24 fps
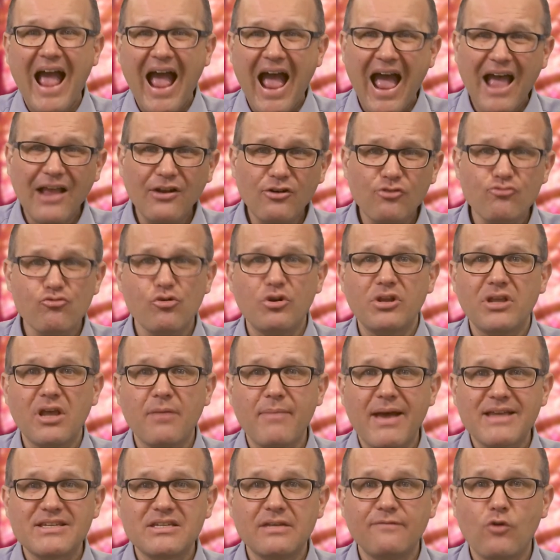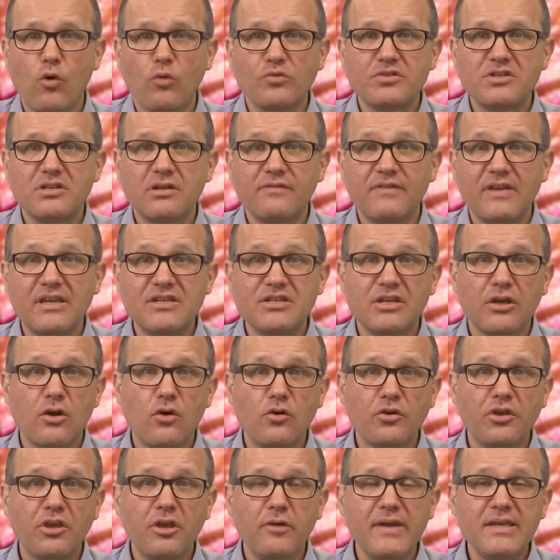and running a massive quantitative easing
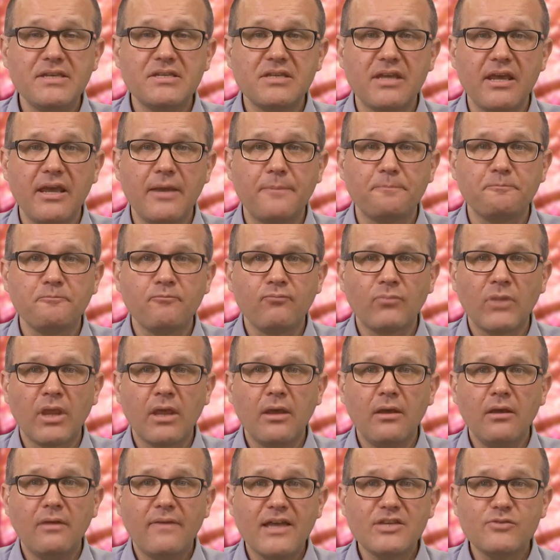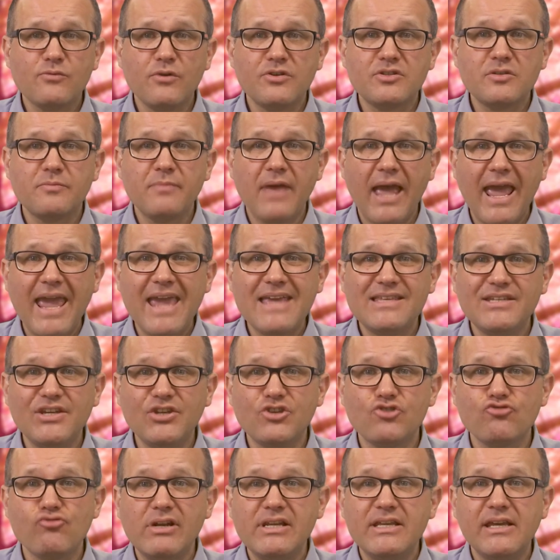or QE scheme. That's worth some 80
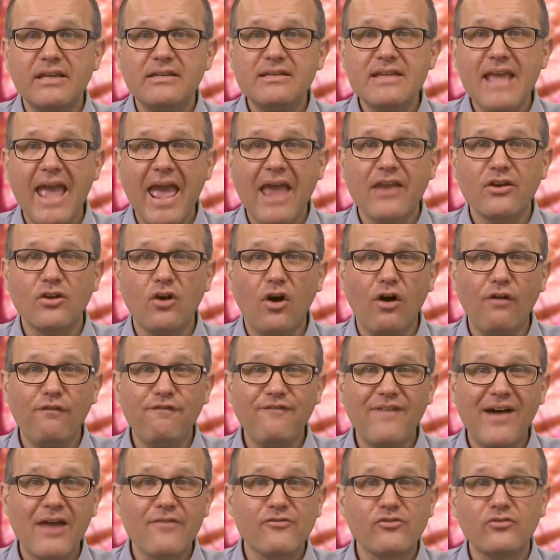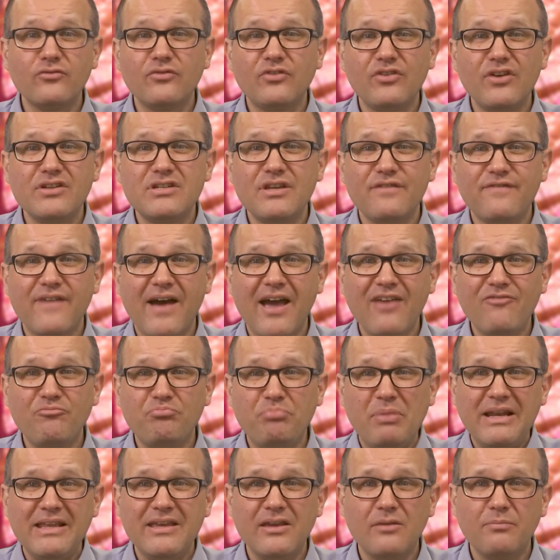trillion yen or 535
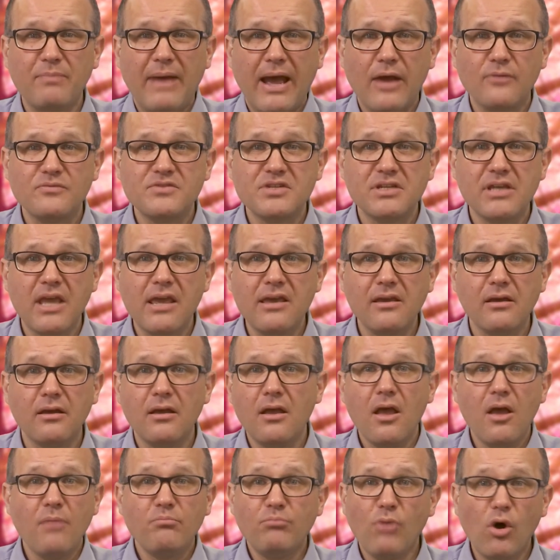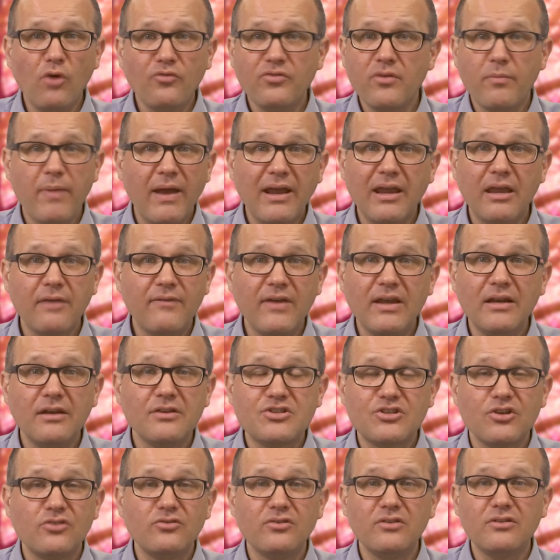billion pounds a year, more than the Bank of
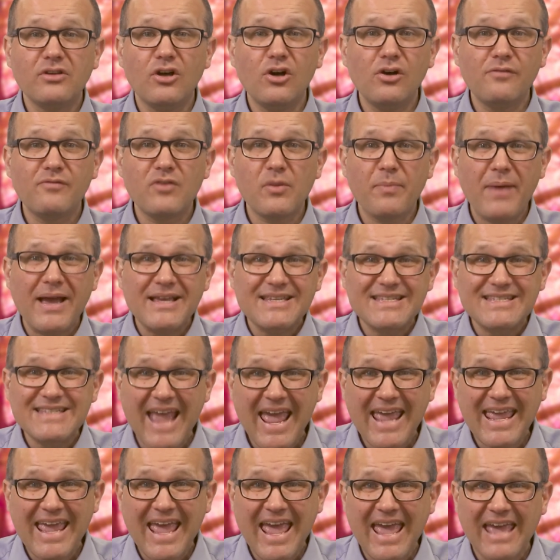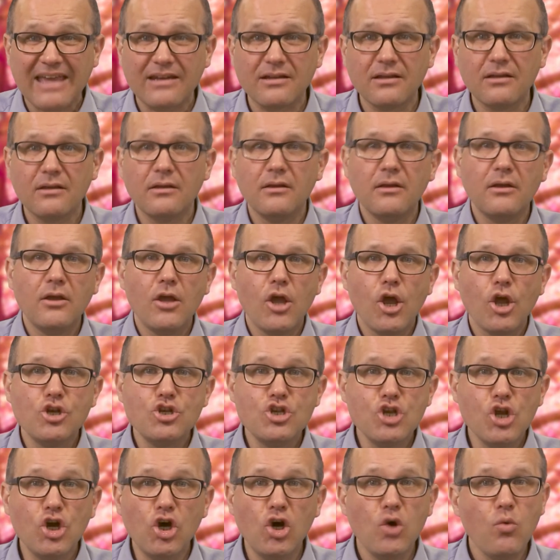England's done over the past decade.
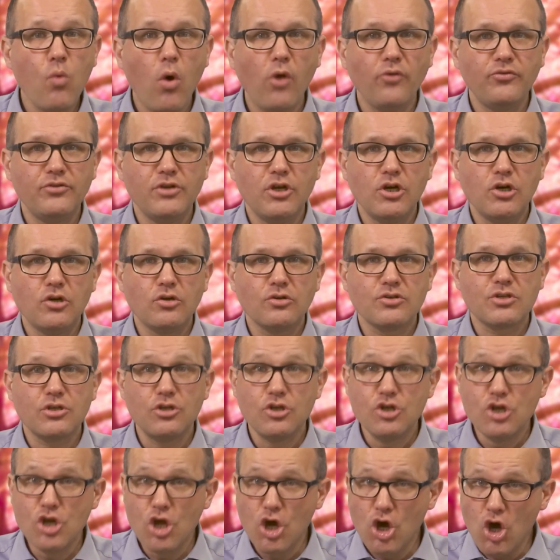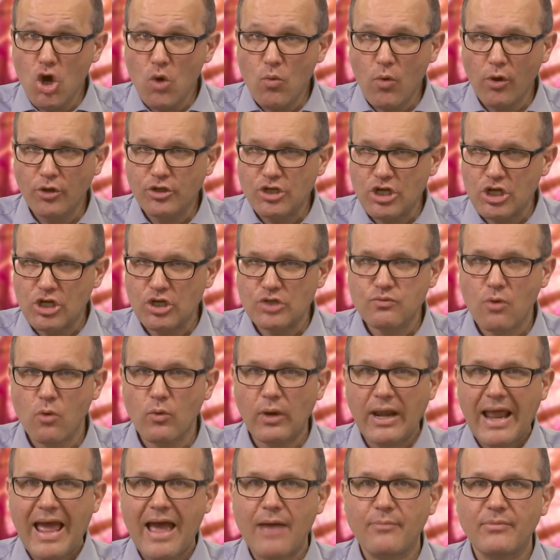No one knows, no one knows what
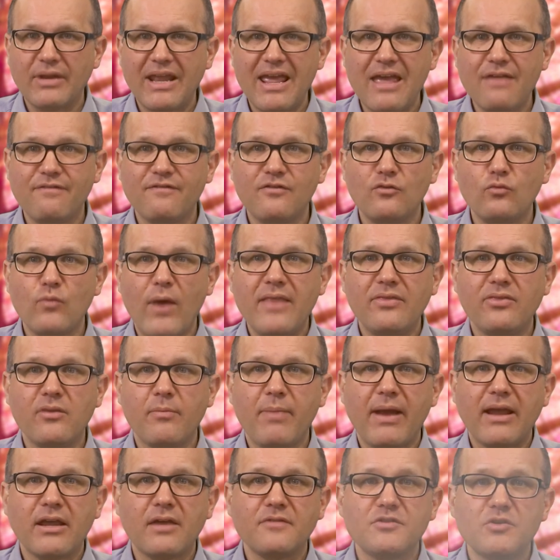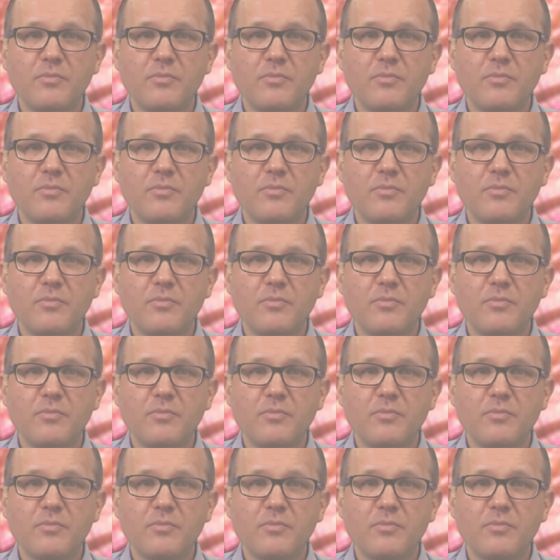will happen if and when the Bank of